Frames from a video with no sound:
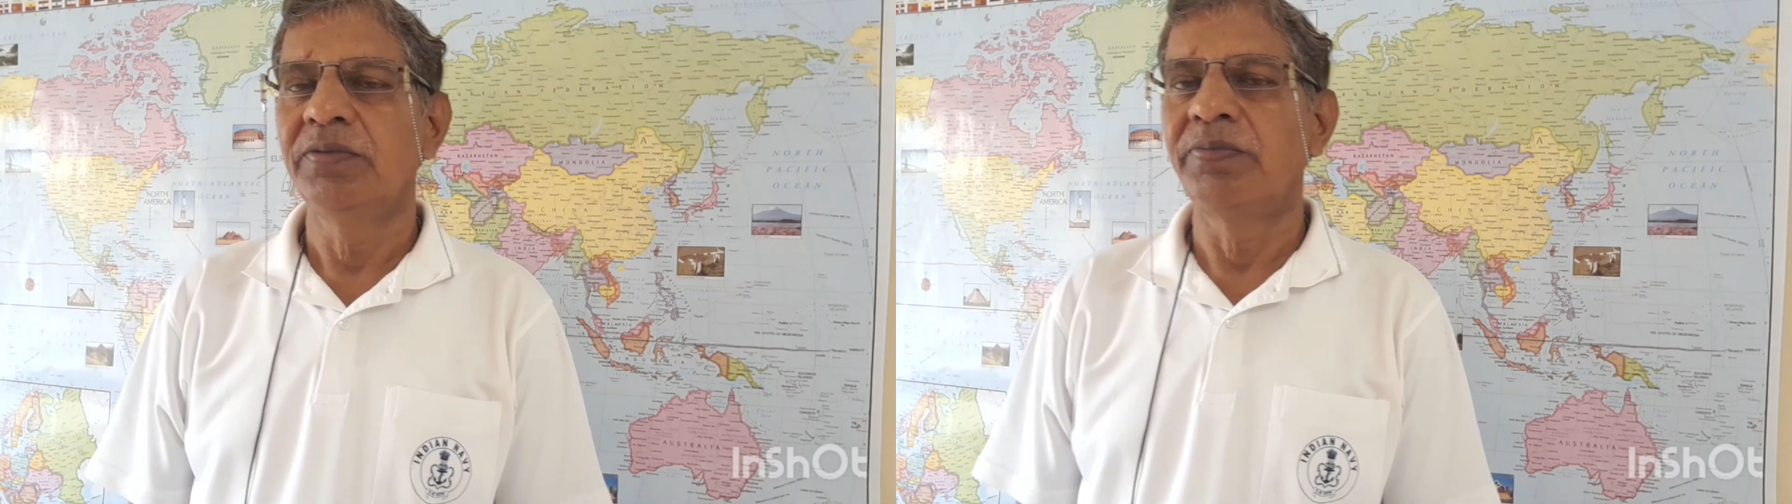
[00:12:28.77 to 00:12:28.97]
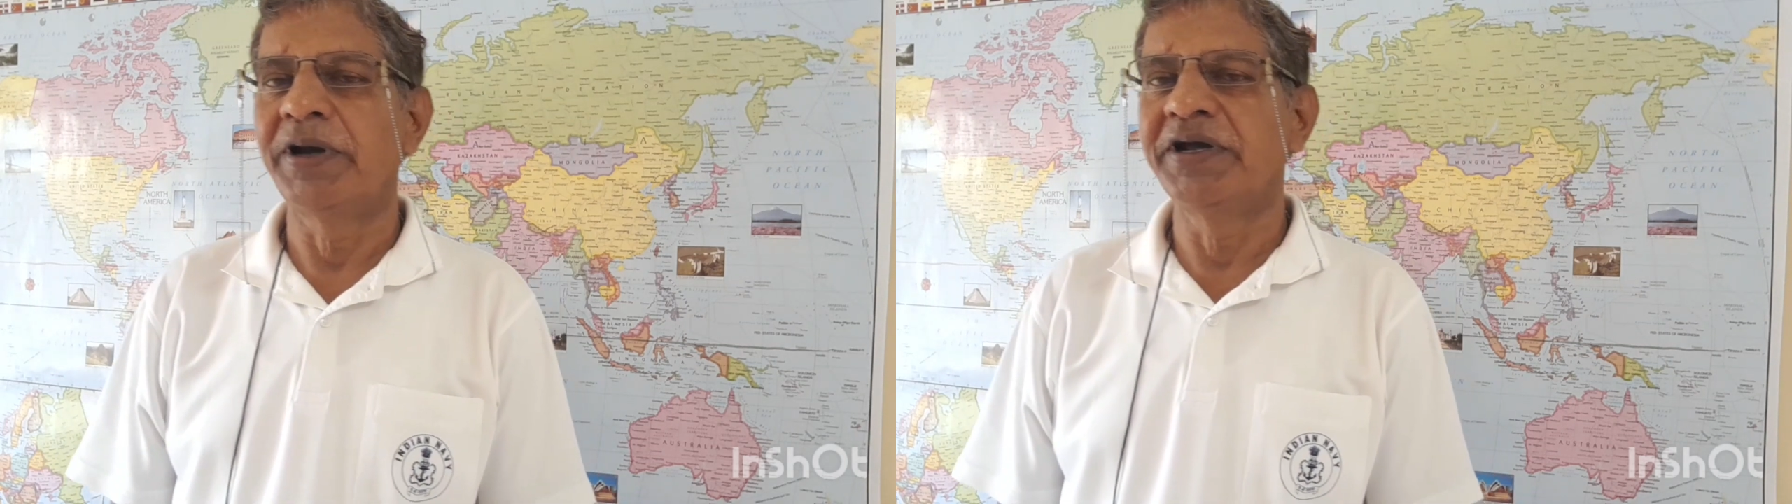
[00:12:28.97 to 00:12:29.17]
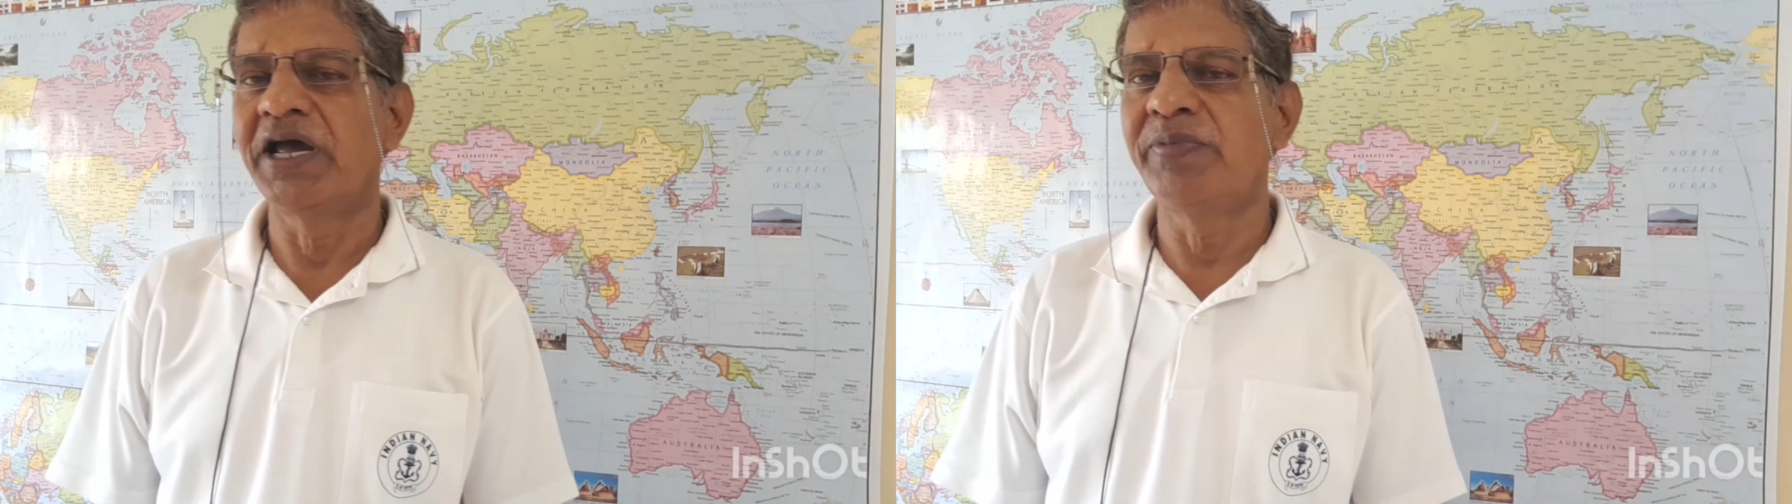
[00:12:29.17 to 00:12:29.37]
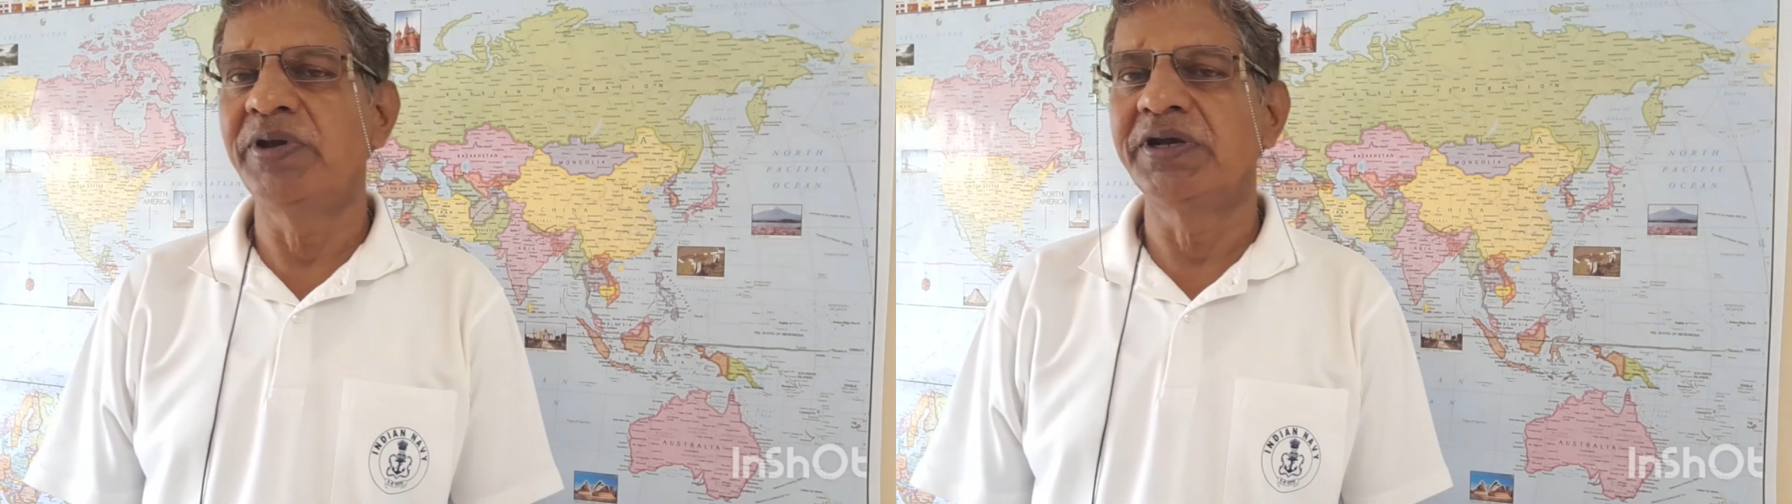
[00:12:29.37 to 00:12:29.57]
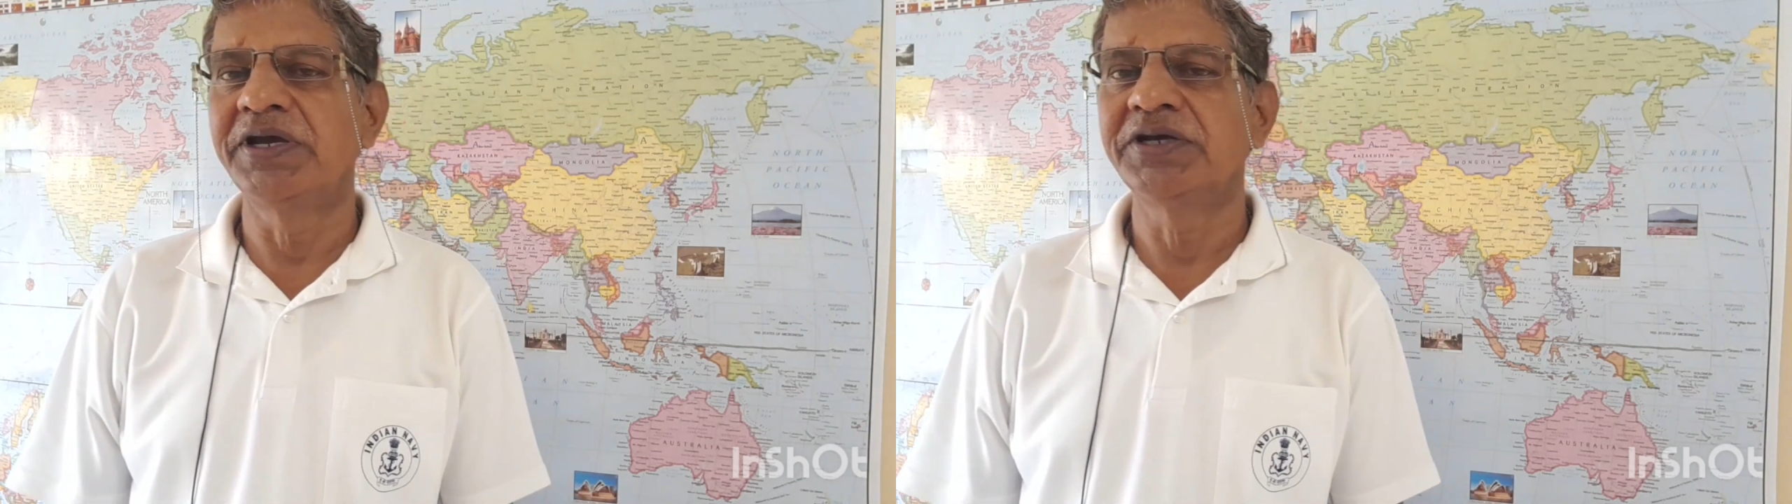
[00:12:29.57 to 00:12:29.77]
by
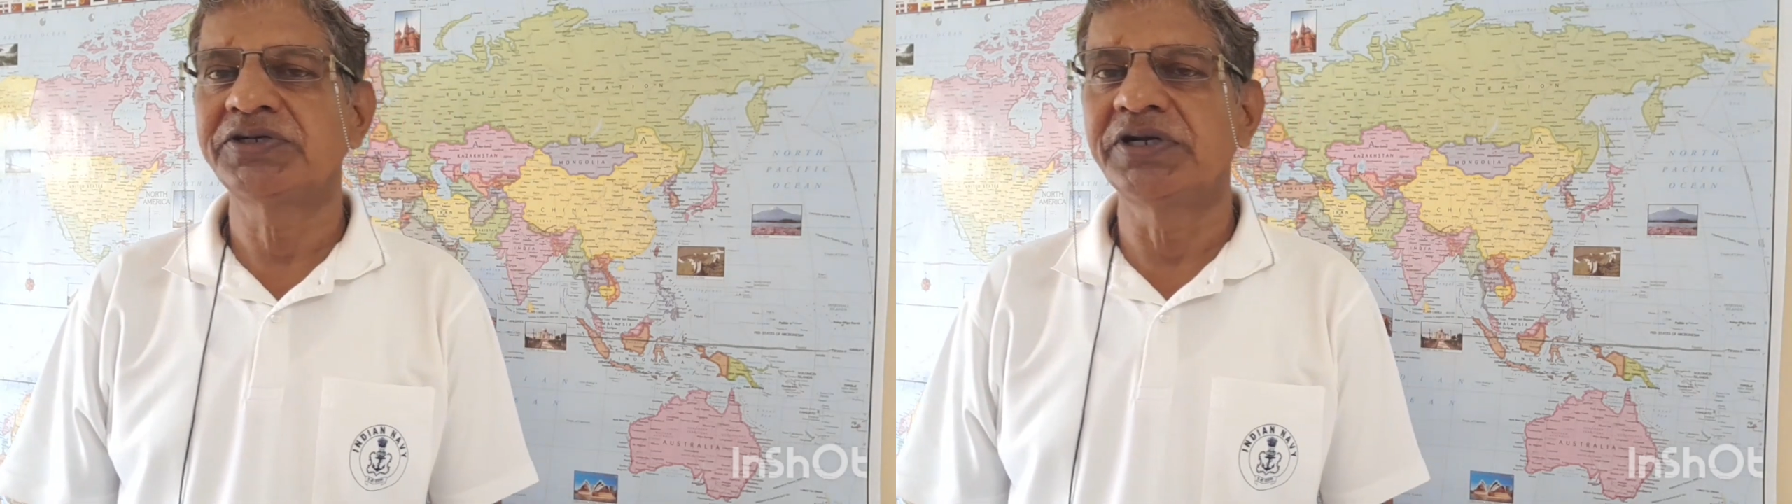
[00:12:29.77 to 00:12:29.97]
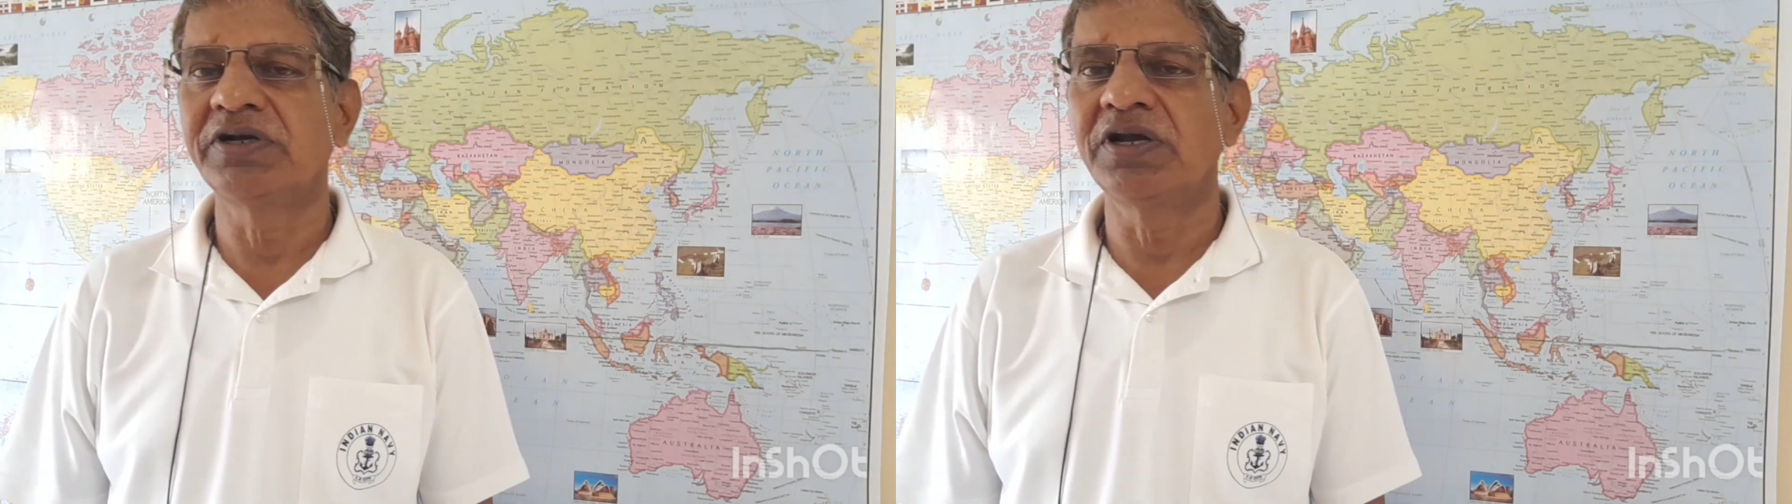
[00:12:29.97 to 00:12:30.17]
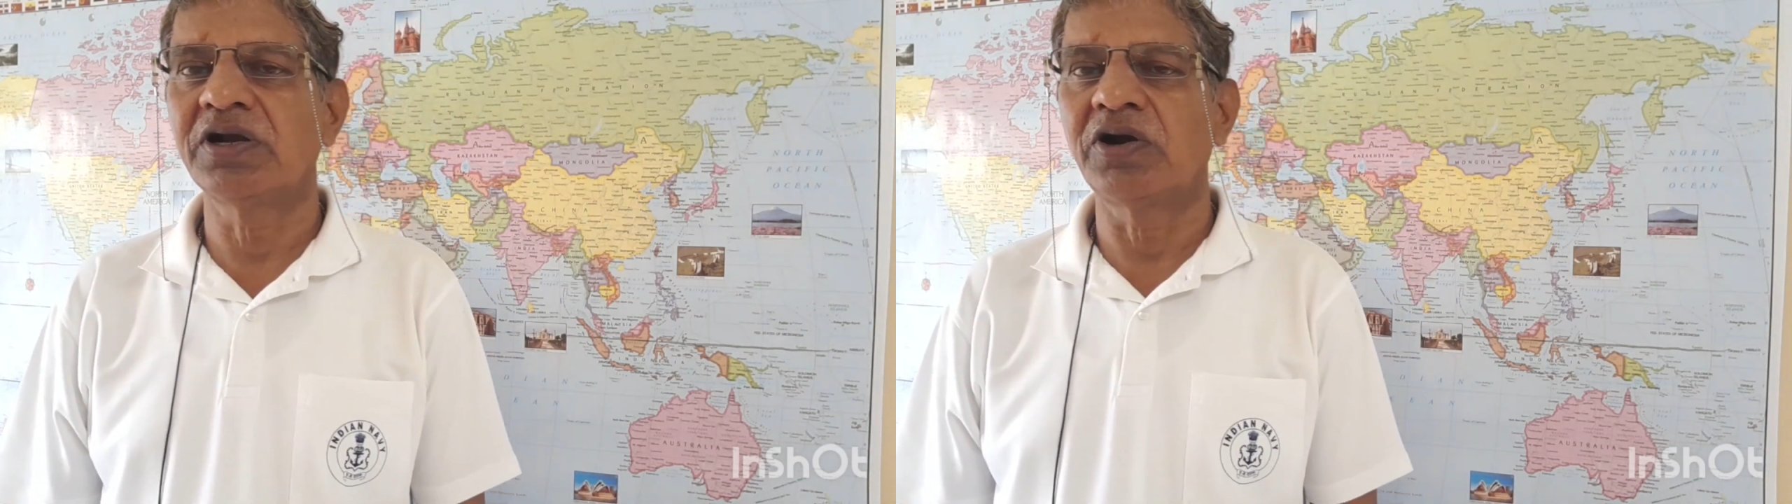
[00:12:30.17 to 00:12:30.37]
having a single